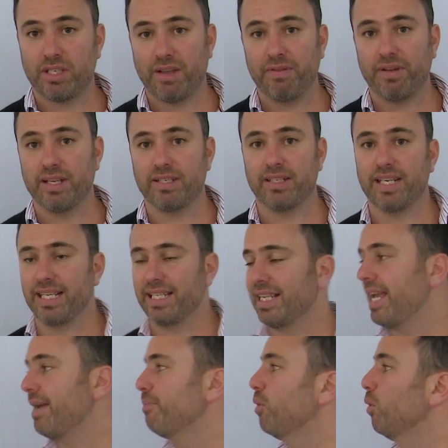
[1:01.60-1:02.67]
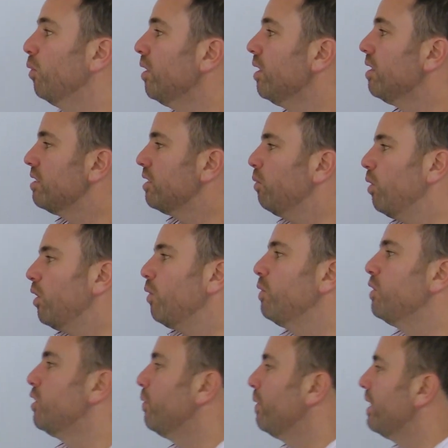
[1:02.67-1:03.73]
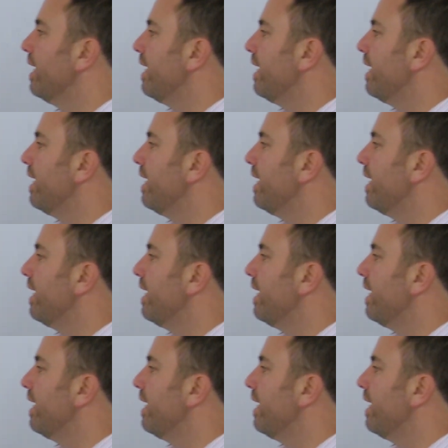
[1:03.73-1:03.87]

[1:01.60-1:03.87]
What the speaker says: 7 as an example. So what I would do in